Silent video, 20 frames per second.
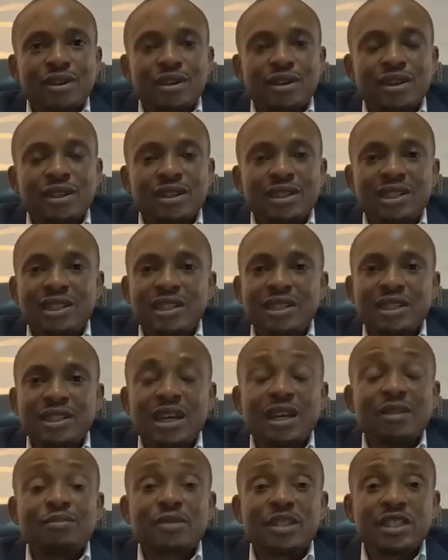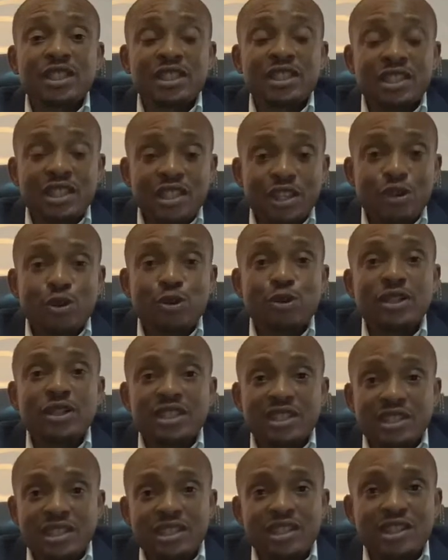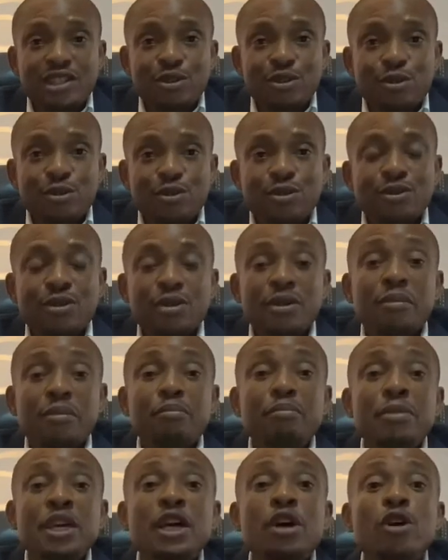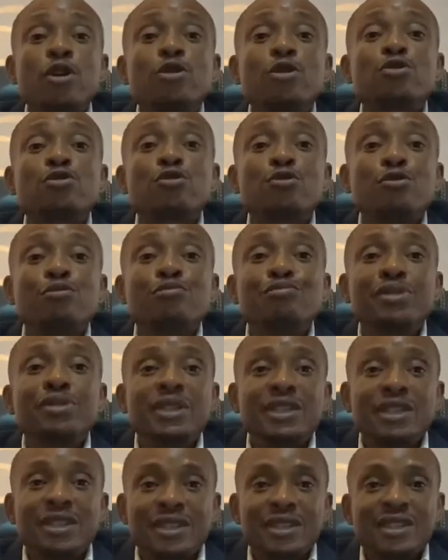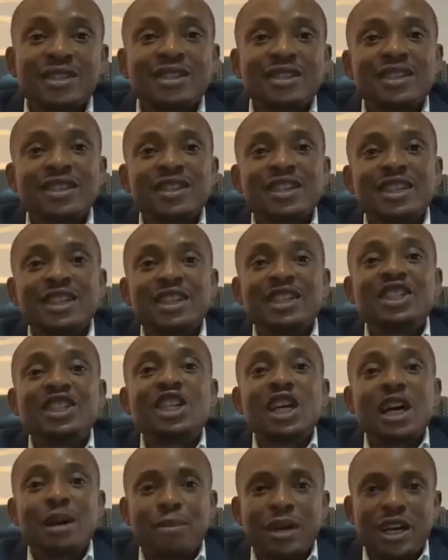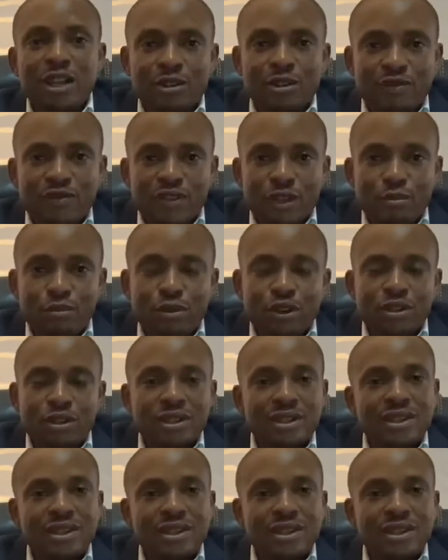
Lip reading: the CEO, the CTO may also be the chairman of the board.